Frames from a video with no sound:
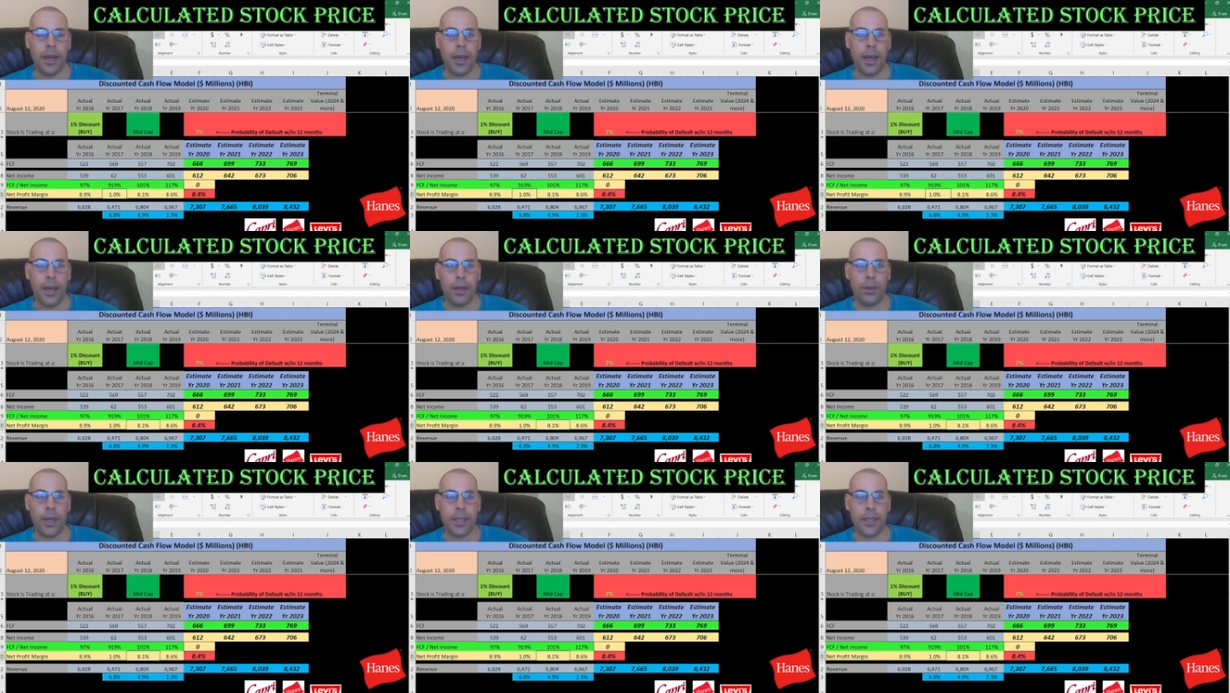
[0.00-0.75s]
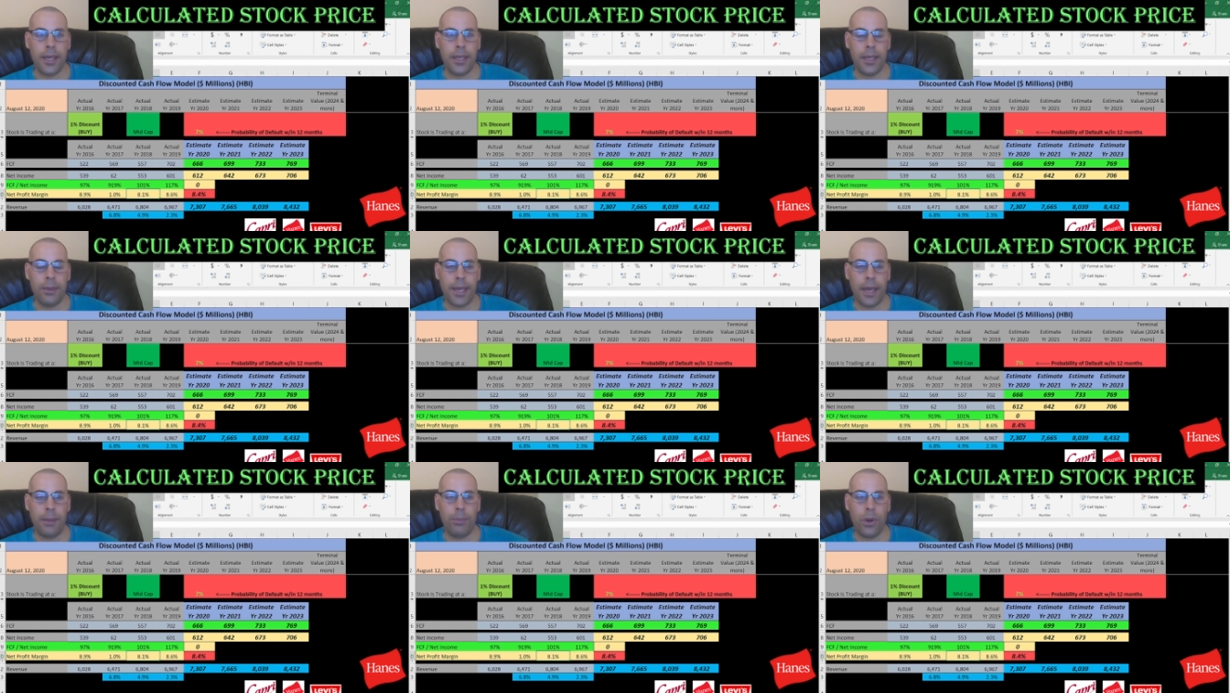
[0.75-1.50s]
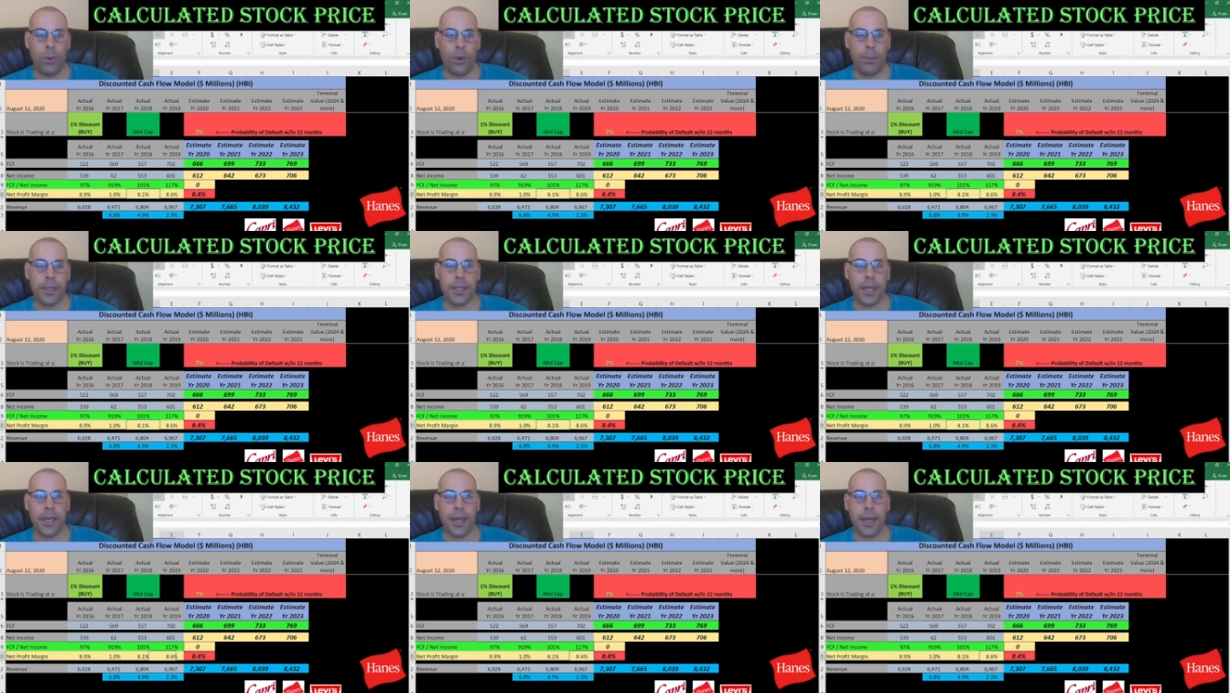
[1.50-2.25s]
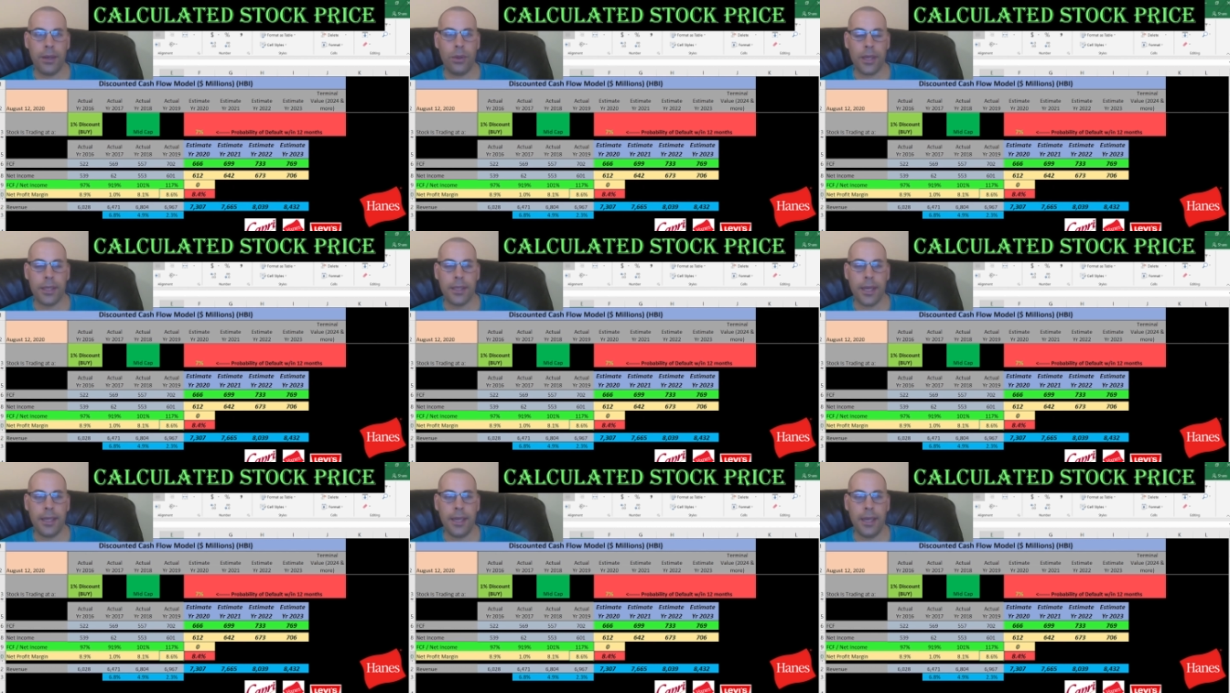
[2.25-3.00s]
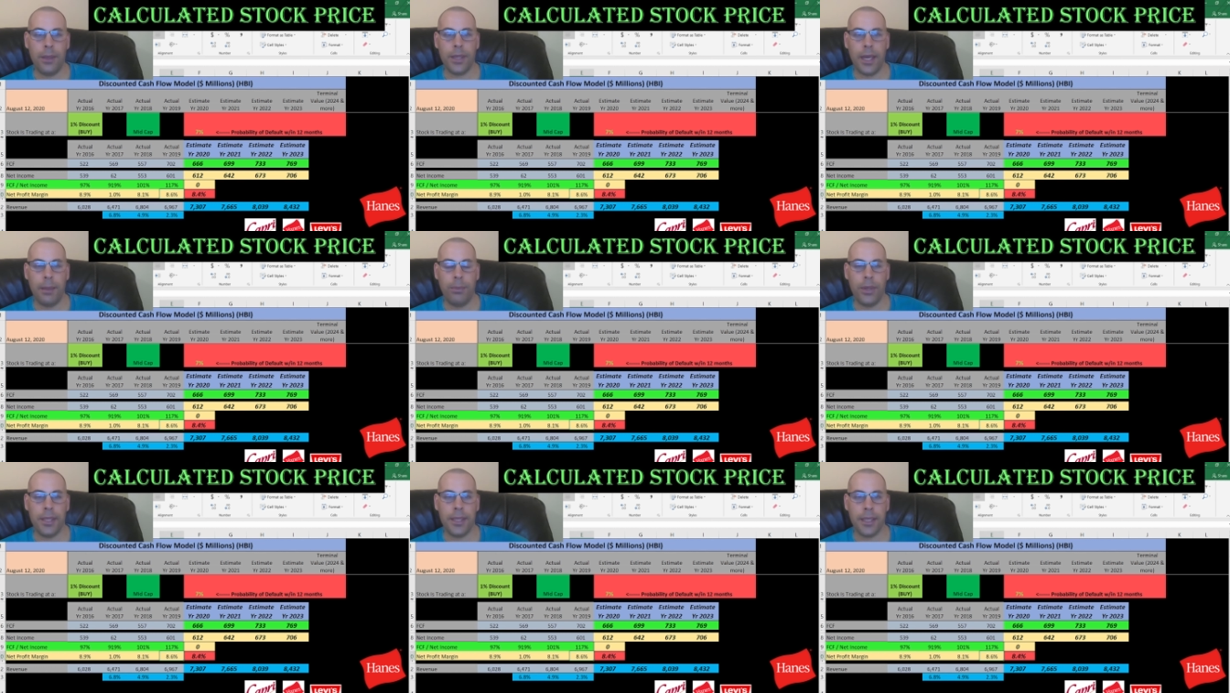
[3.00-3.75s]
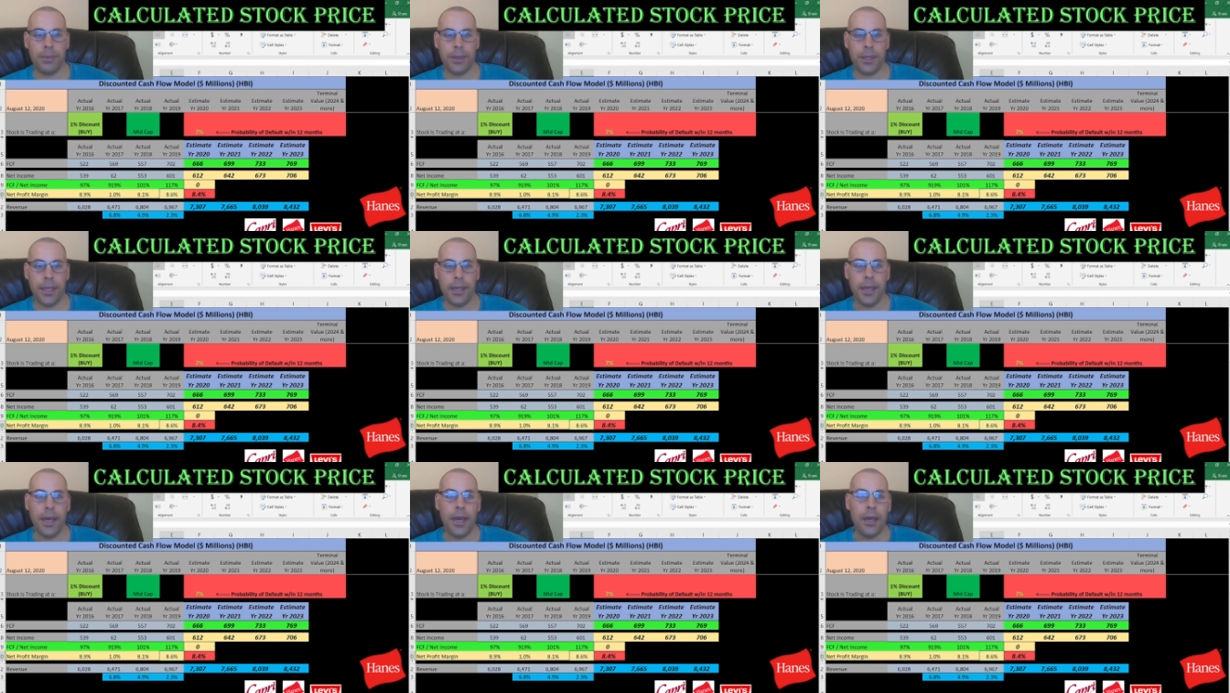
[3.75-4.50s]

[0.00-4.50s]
In two thousand eighteen, it was eight point one percent. And two thousand nineteen, it was eight point six percent.